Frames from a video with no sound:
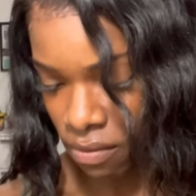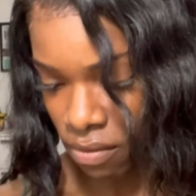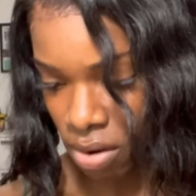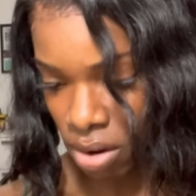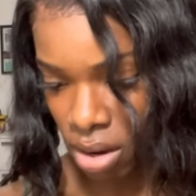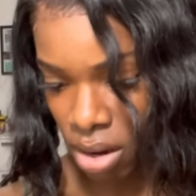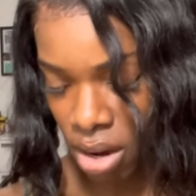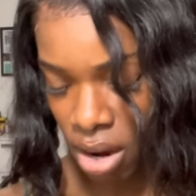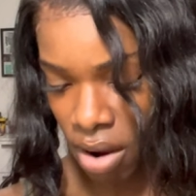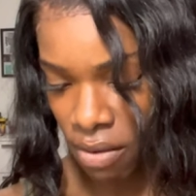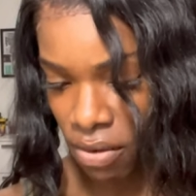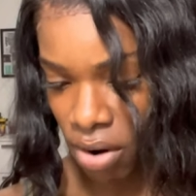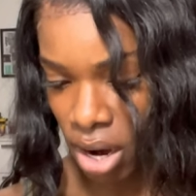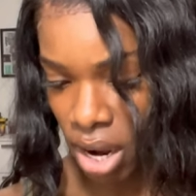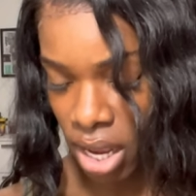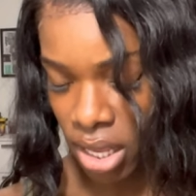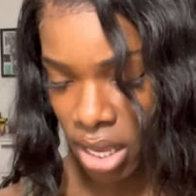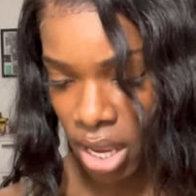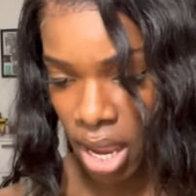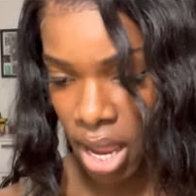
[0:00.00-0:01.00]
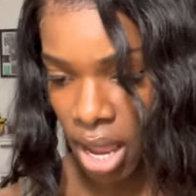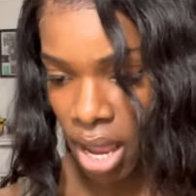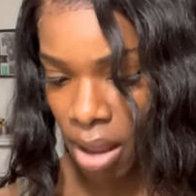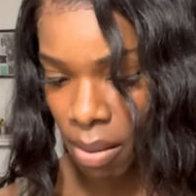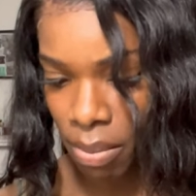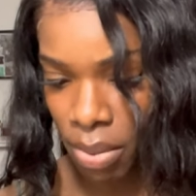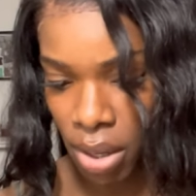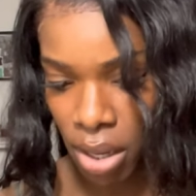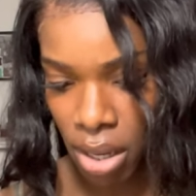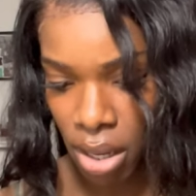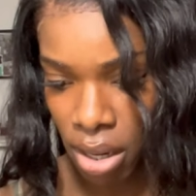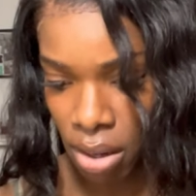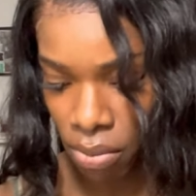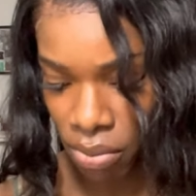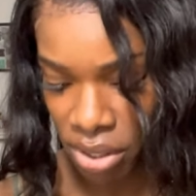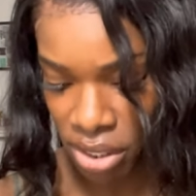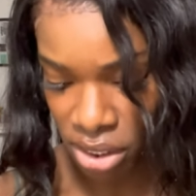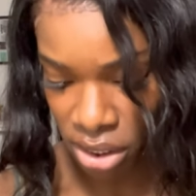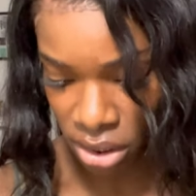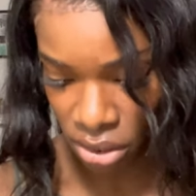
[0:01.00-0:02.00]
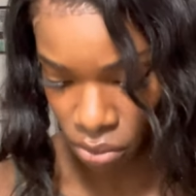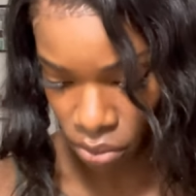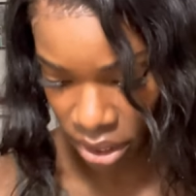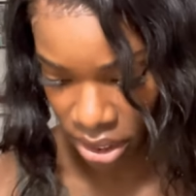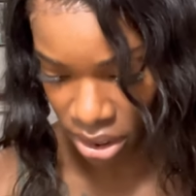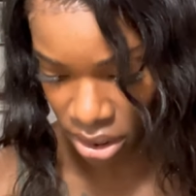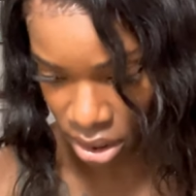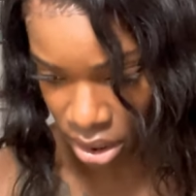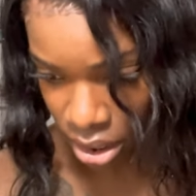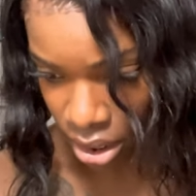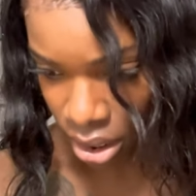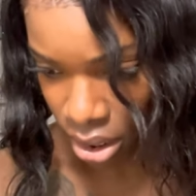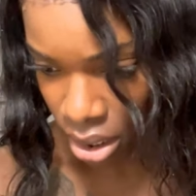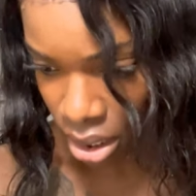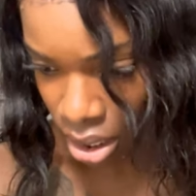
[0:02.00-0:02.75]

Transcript: never had that happen and we just wasted